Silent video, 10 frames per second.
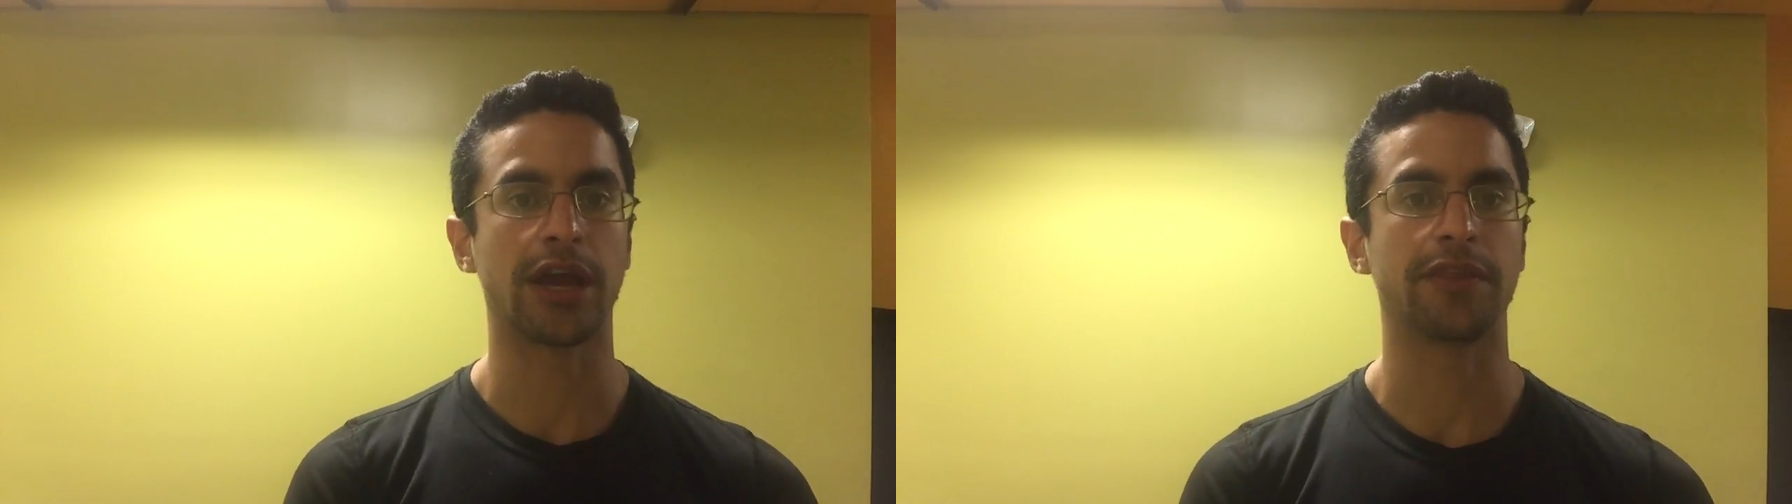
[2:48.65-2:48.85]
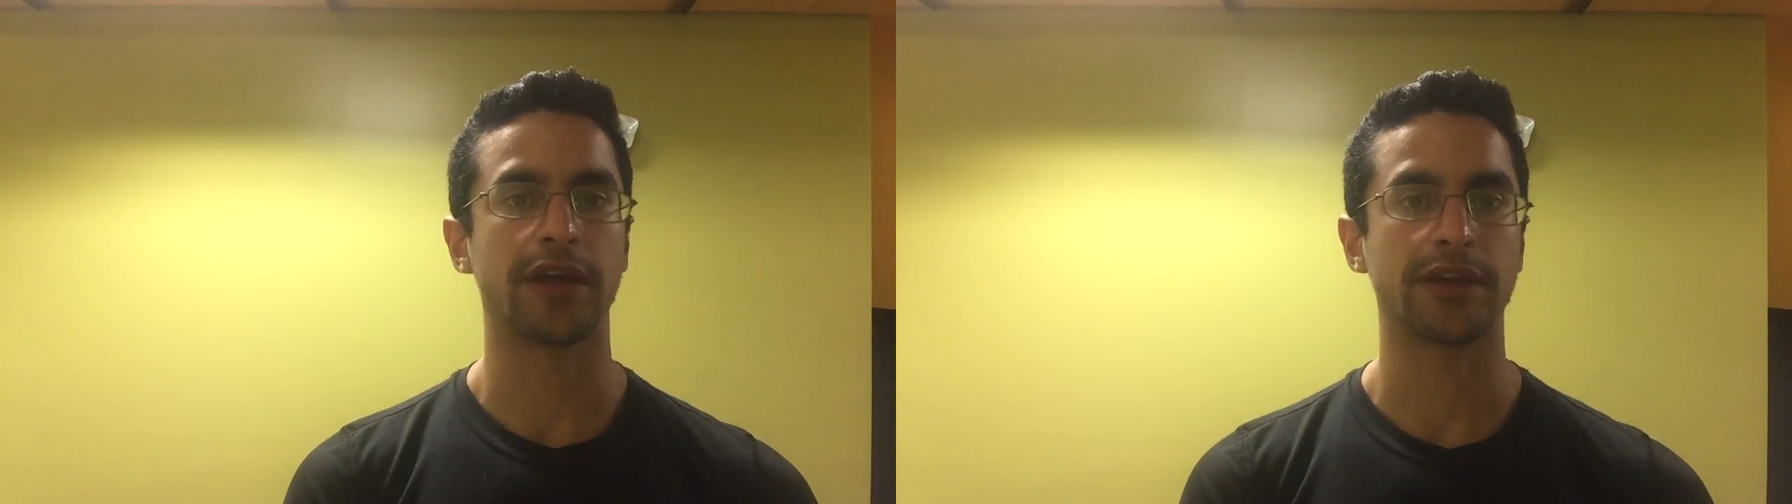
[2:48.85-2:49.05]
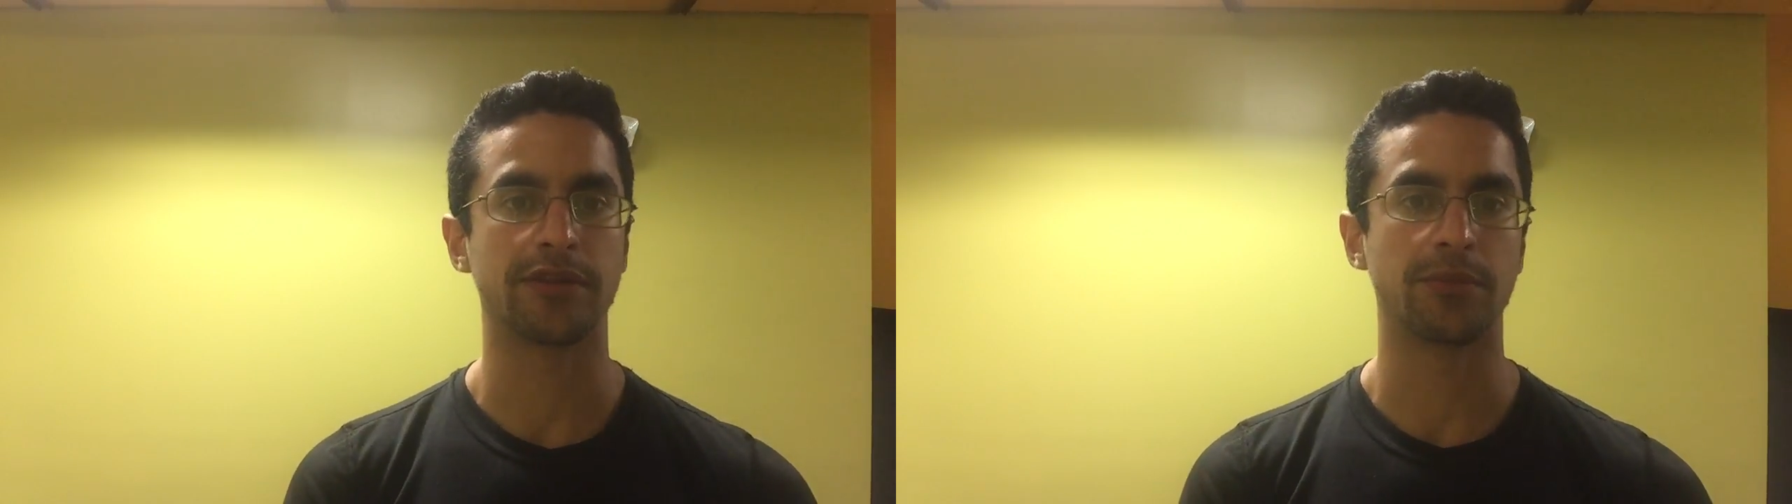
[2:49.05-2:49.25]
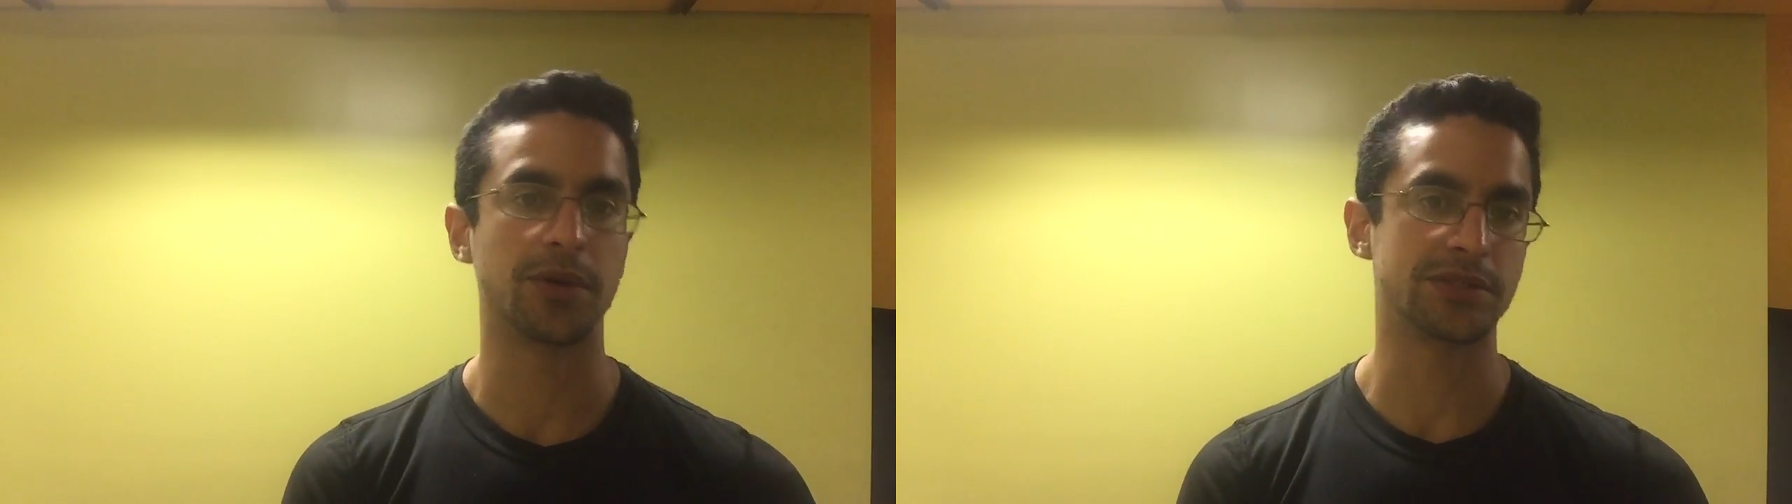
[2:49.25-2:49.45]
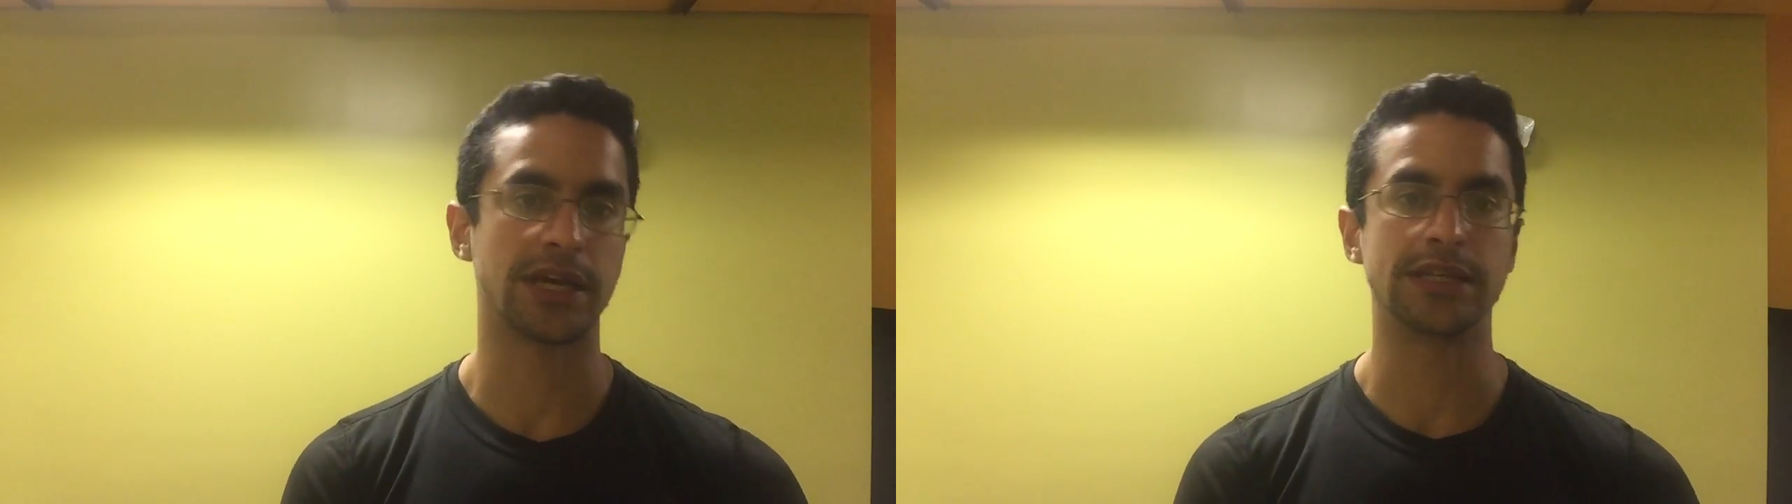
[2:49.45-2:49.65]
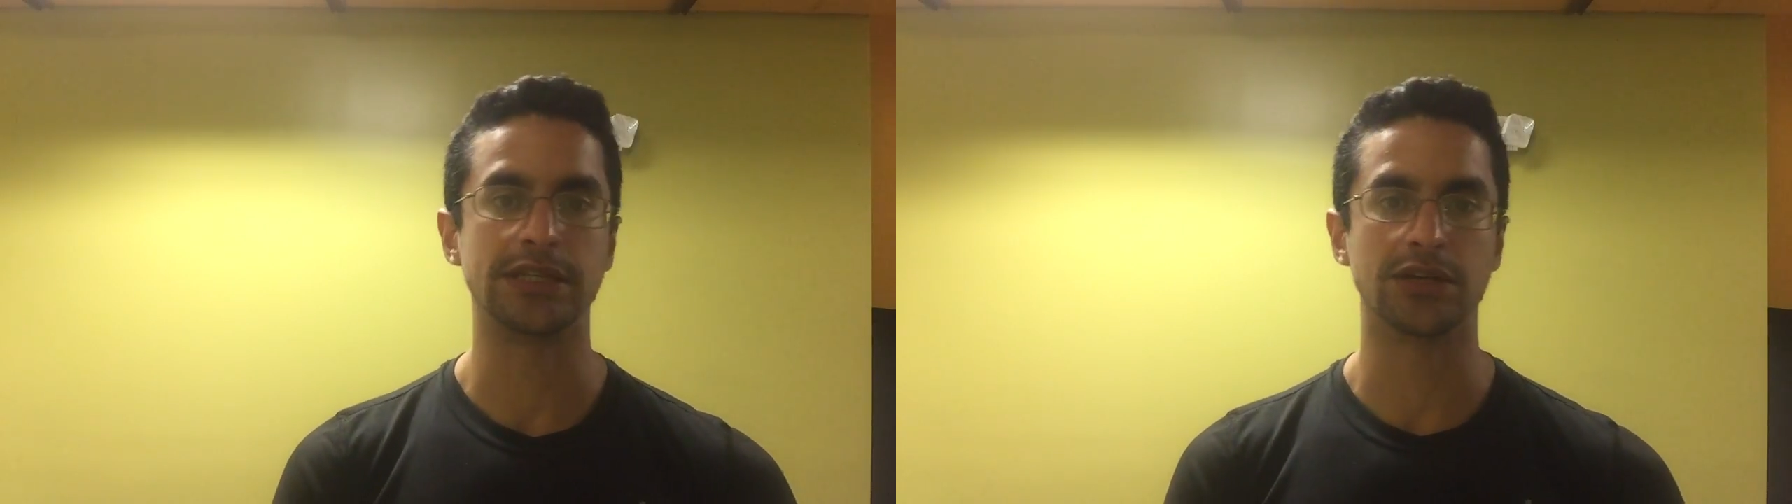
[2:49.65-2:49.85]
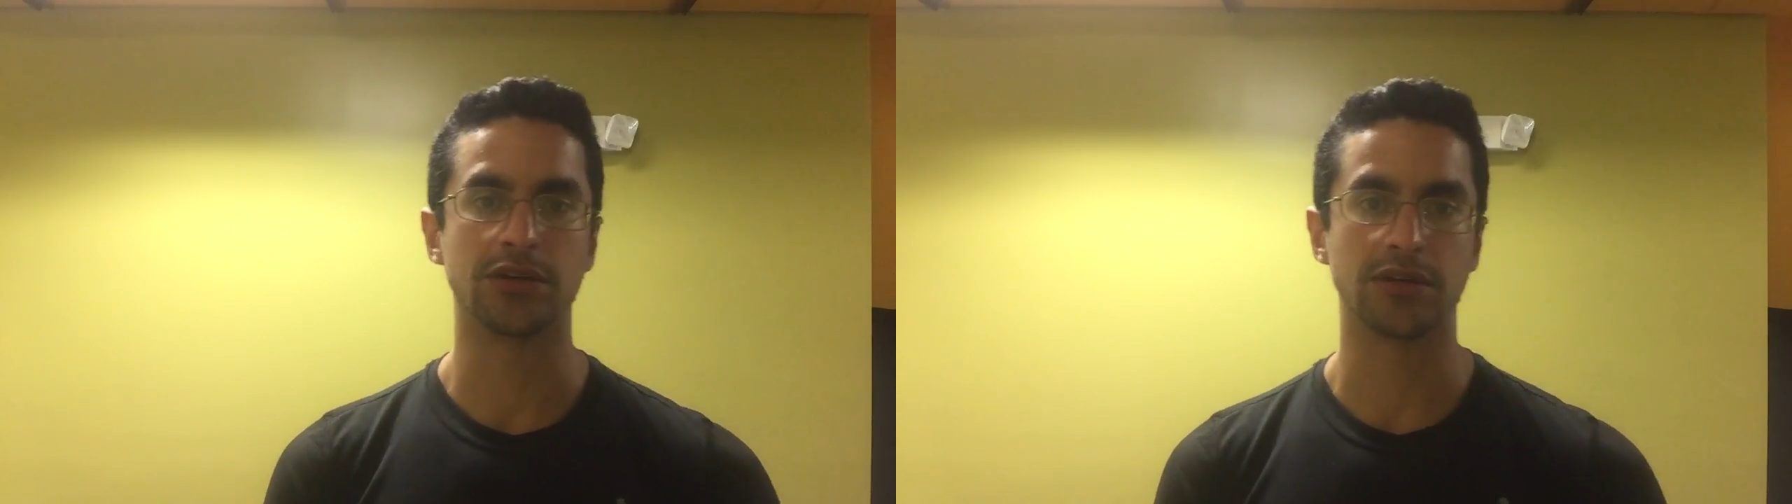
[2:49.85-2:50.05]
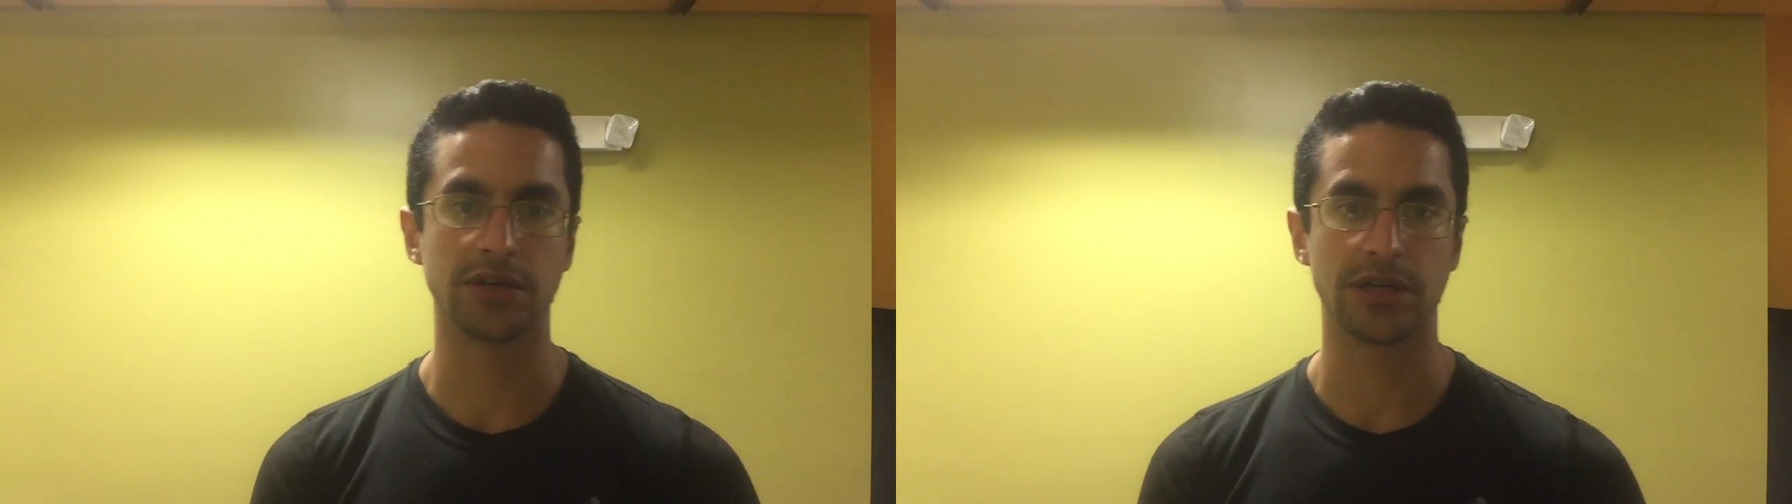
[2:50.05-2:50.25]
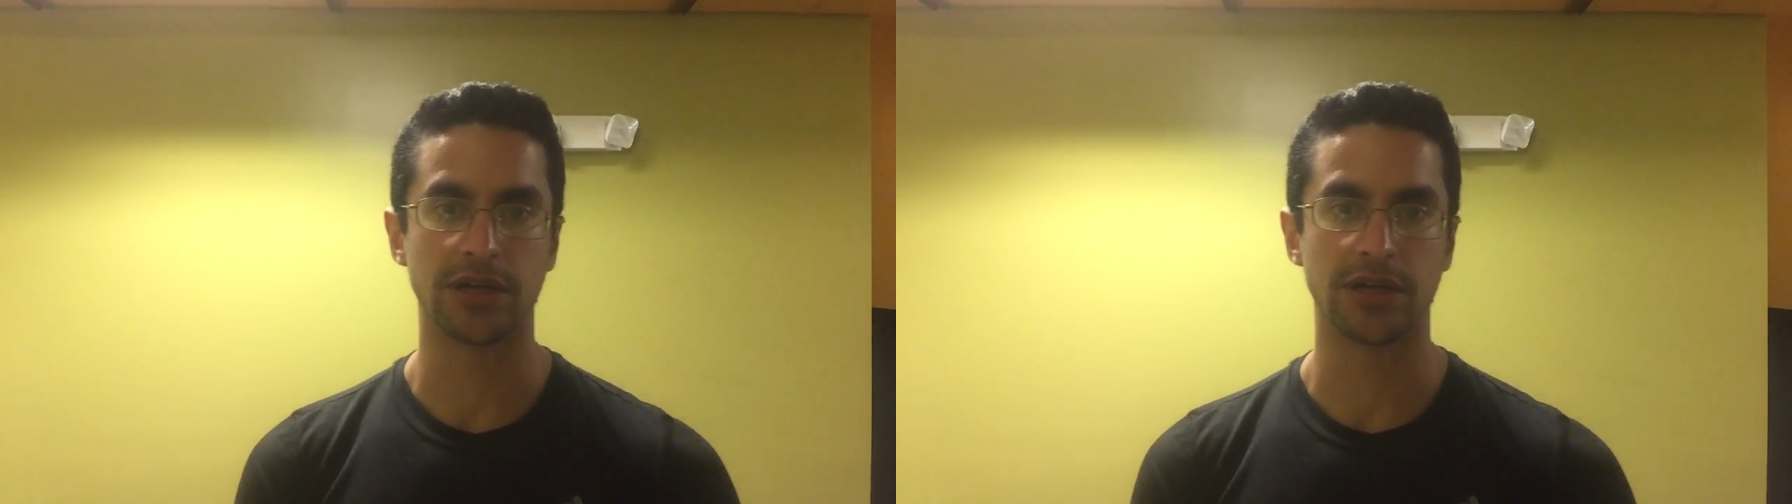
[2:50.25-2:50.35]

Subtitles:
at like the most ideal